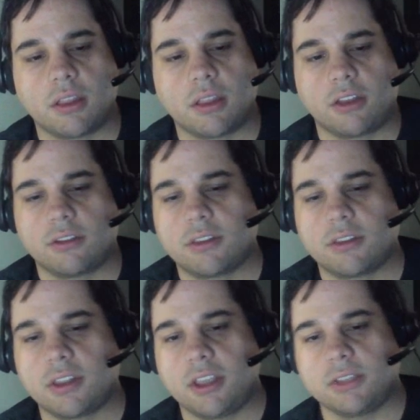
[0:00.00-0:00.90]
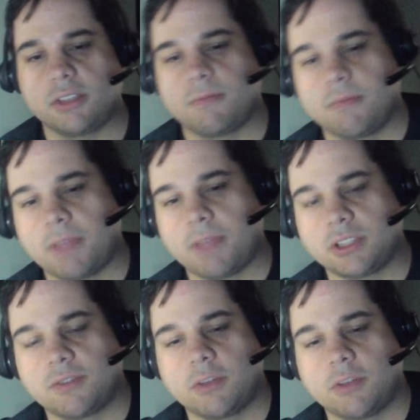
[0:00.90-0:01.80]
Later today's
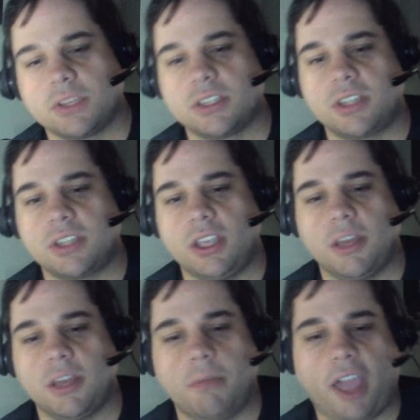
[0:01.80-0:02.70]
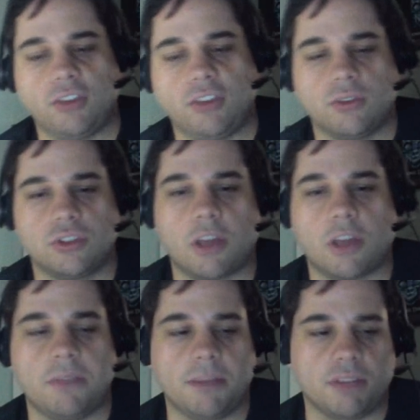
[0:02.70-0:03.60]
bunch of films is the annual
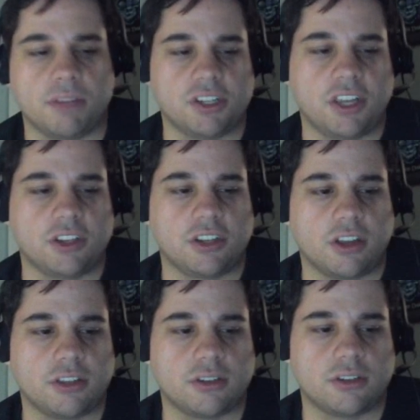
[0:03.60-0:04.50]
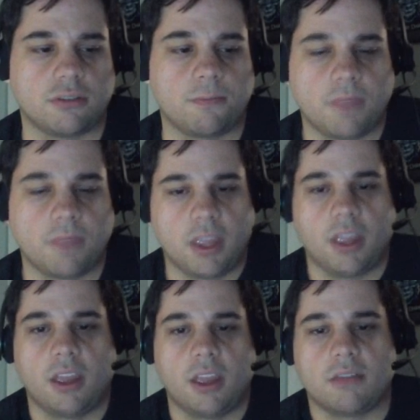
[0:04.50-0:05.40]
Zombie Appreciation Night, so
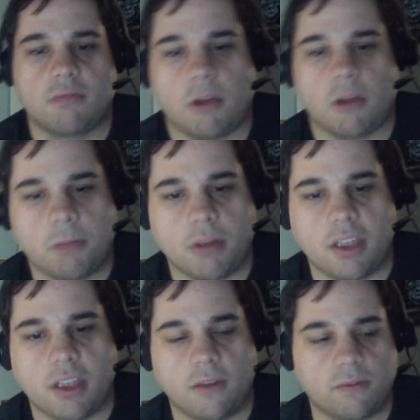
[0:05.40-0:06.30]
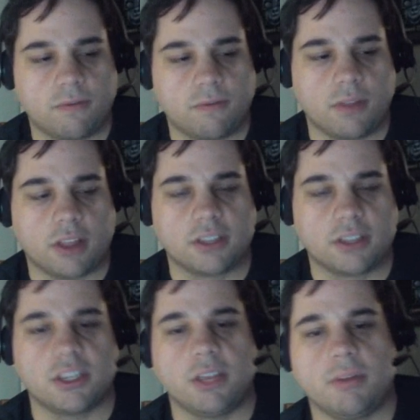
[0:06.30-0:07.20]
I'll probably have a lot to
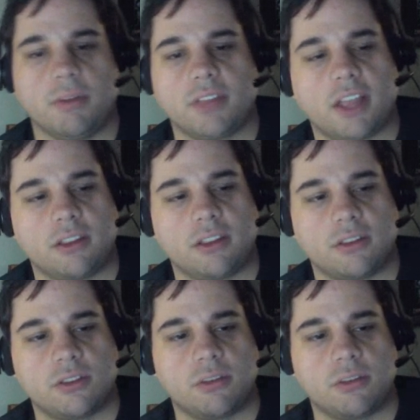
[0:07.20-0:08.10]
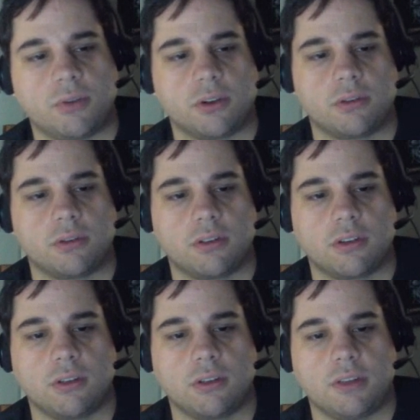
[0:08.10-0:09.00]
say about that tomorrow,
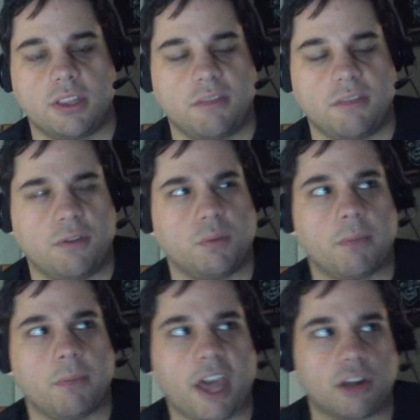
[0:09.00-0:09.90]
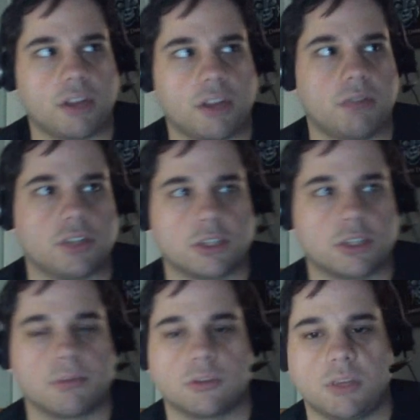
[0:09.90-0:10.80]
including the film The Battery, which is
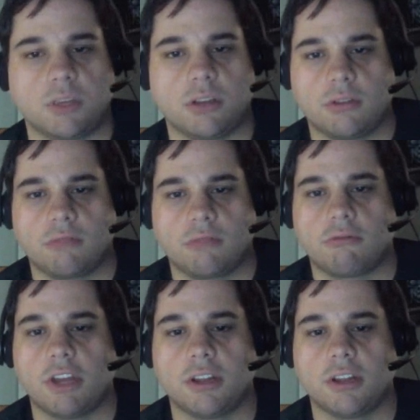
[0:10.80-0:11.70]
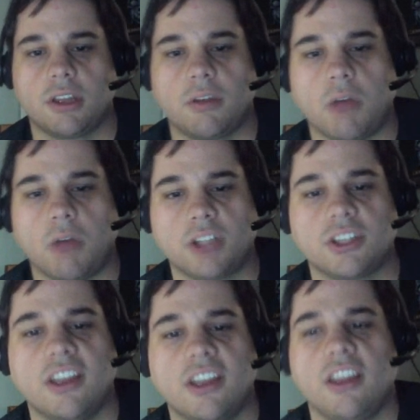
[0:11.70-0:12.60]
supposed to be quite a
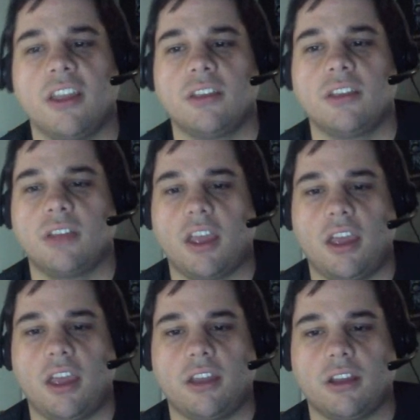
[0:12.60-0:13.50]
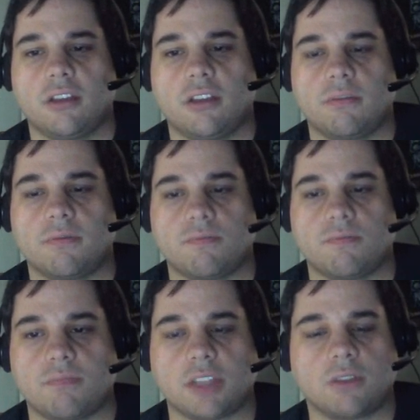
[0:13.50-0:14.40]
watch. And
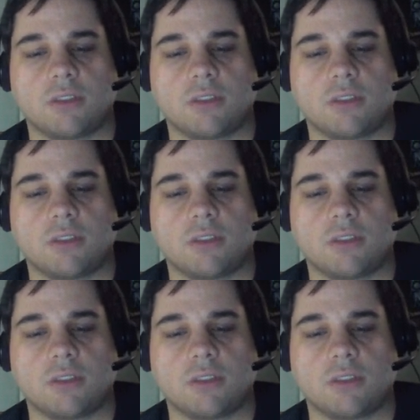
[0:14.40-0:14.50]
that's